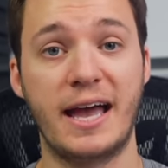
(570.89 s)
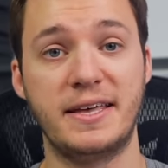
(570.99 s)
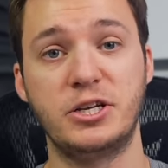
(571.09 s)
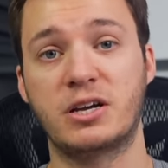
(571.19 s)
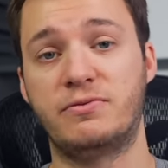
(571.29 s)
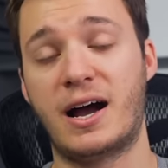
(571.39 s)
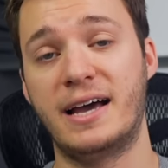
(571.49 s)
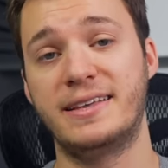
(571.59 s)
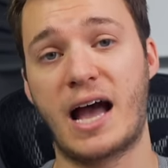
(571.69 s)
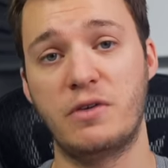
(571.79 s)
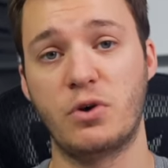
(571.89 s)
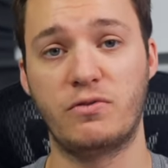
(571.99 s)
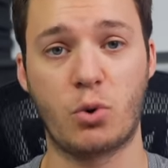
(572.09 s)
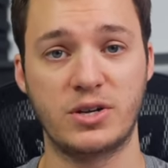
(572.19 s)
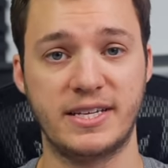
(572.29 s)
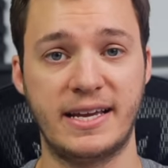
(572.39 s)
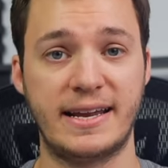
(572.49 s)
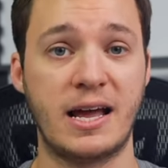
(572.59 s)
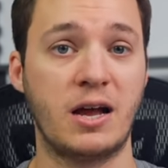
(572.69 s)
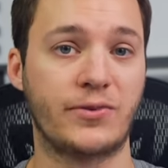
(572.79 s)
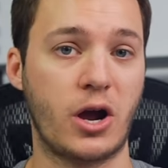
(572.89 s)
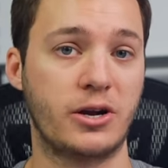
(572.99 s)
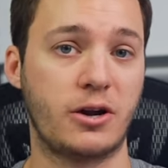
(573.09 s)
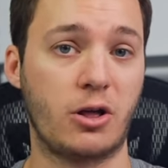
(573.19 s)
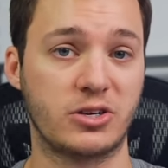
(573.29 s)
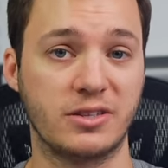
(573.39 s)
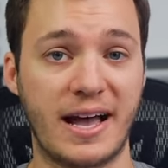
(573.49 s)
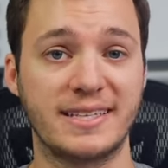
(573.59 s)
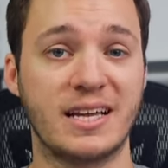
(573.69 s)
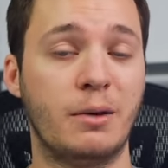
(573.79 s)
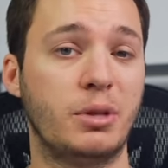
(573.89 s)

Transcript: and then you can find the iPhone 14 for $100 less.